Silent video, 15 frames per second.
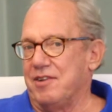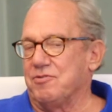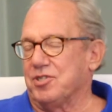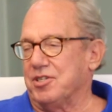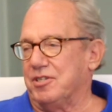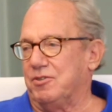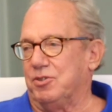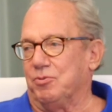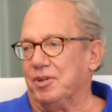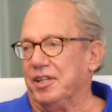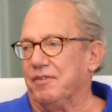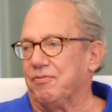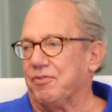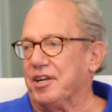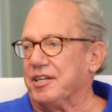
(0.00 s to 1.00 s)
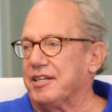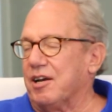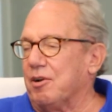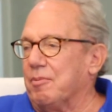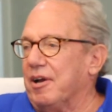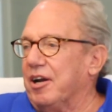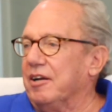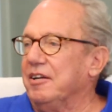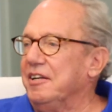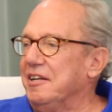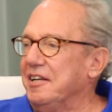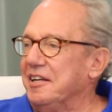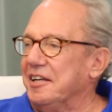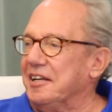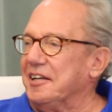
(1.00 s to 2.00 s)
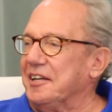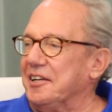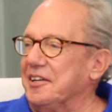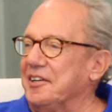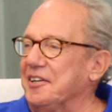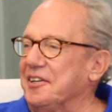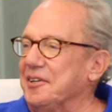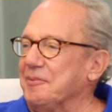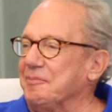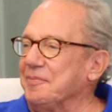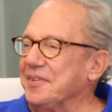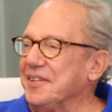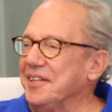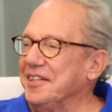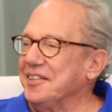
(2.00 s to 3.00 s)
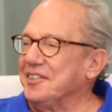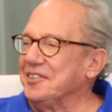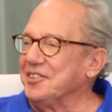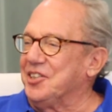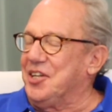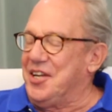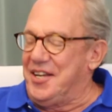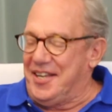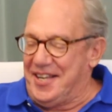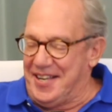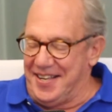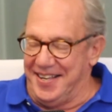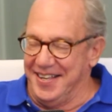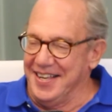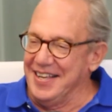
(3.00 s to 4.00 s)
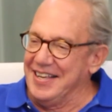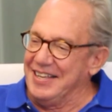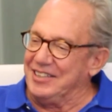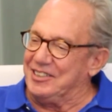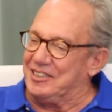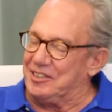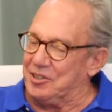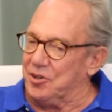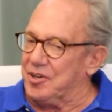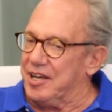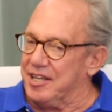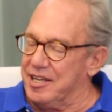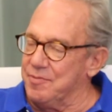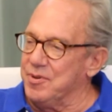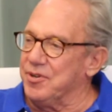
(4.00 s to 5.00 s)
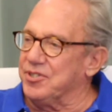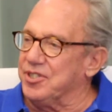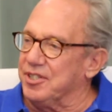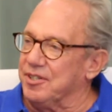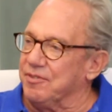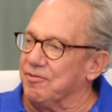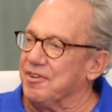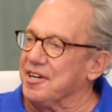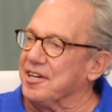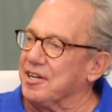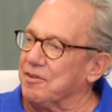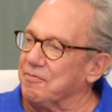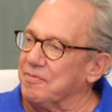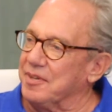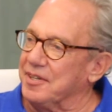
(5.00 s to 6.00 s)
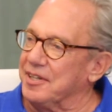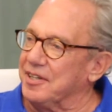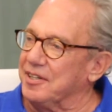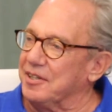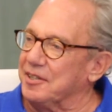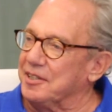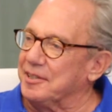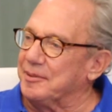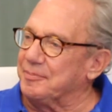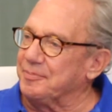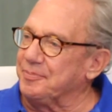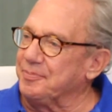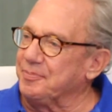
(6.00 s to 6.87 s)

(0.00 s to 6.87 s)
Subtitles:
was really freaked out about it, and she said, "Okay, give me your signet ring, and I'll